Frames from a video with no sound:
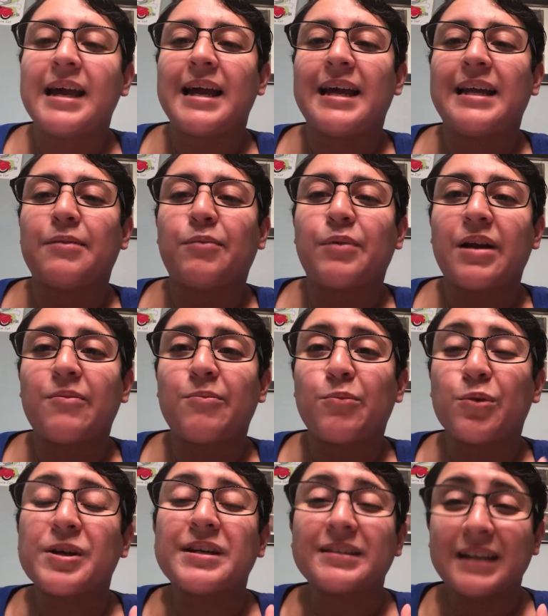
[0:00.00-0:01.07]
And what
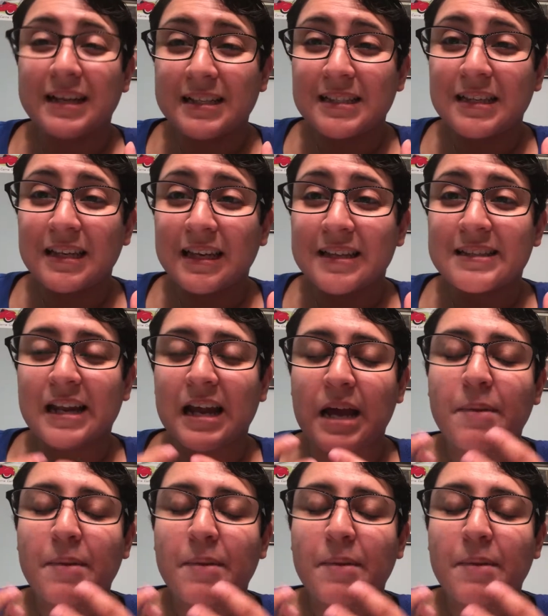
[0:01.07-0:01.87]
I'm realizing is that